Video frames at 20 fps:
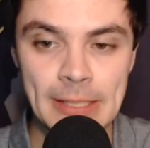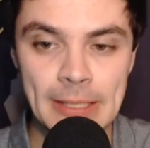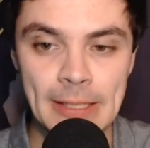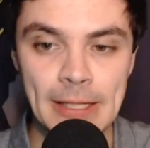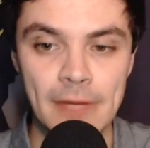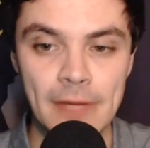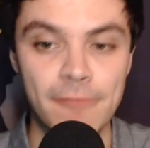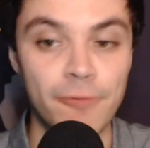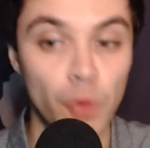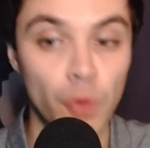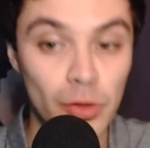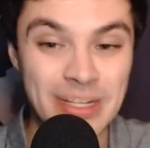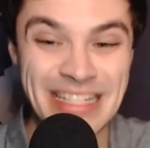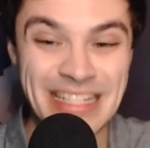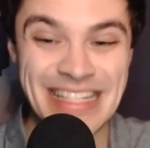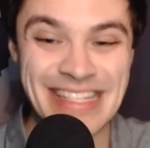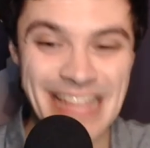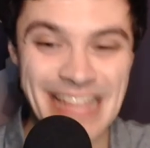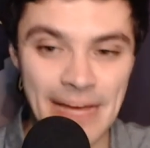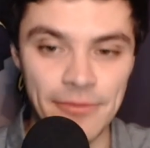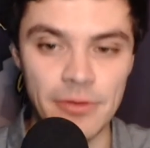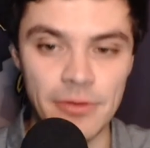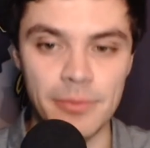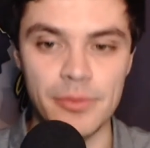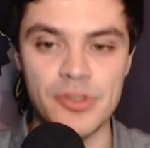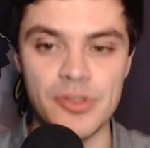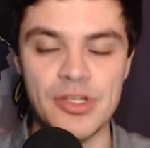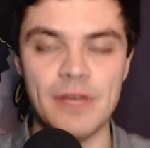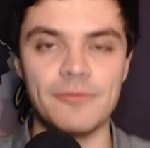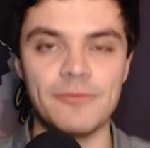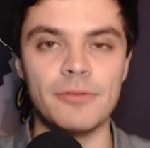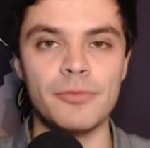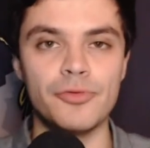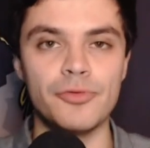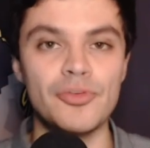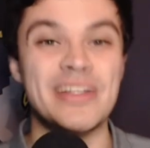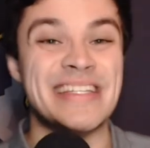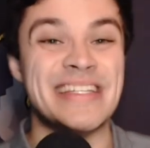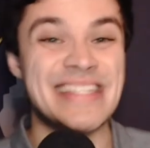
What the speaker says: 47% from three.